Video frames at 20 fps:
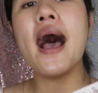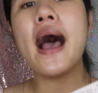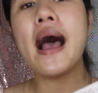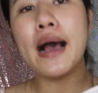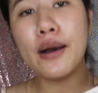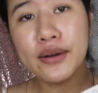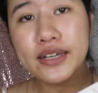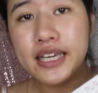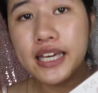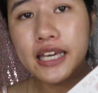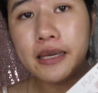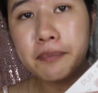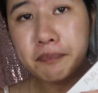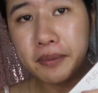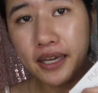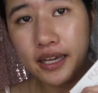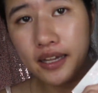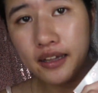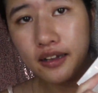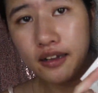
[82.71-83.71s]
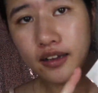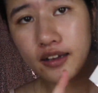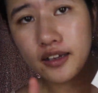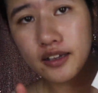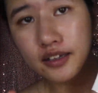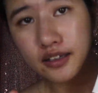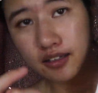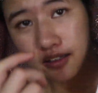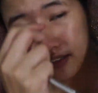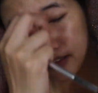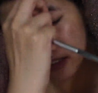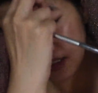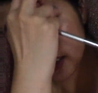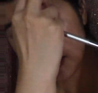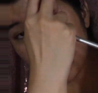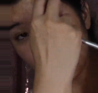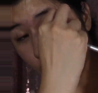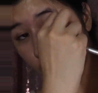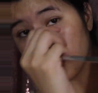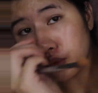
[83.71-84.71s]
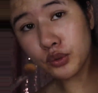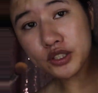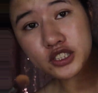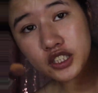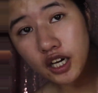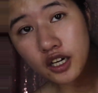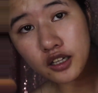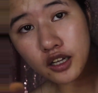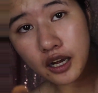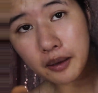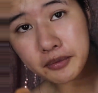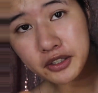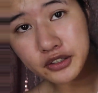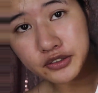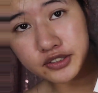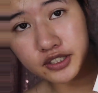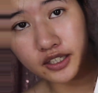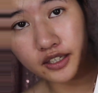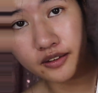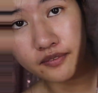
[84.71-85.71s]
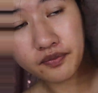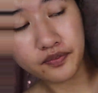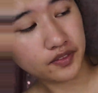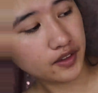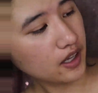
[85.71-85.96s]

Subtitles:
I'll keep it to tell you which color I'm using.